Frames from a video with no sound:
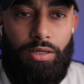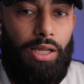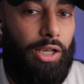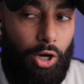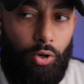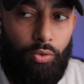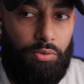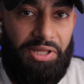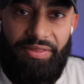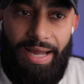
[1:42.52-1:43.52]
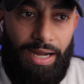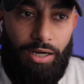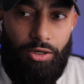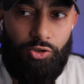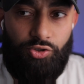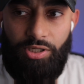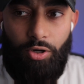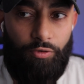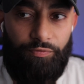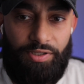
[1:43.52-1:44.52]
alone in their house, in an
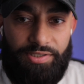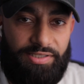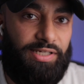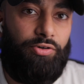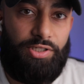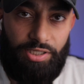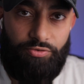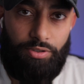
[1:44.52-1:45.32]
office, etc., etc.